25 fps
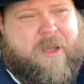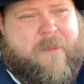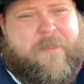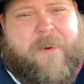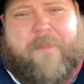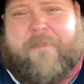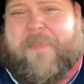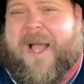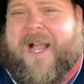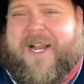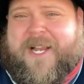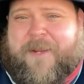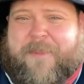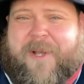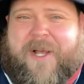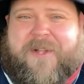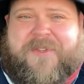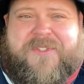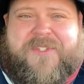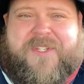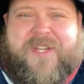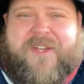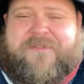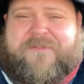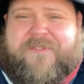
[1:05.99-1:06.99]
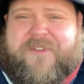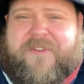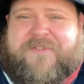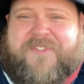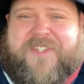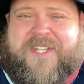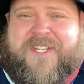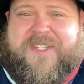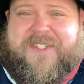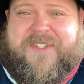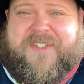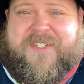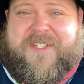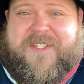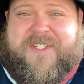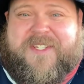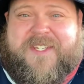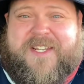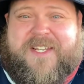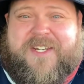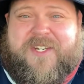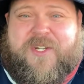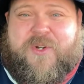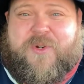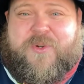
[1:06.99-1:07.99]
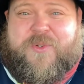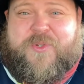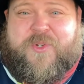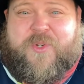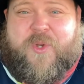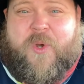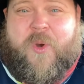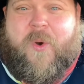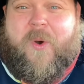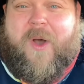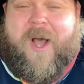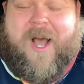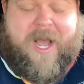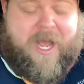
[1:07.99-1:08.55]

But back about 15, 16 years ago,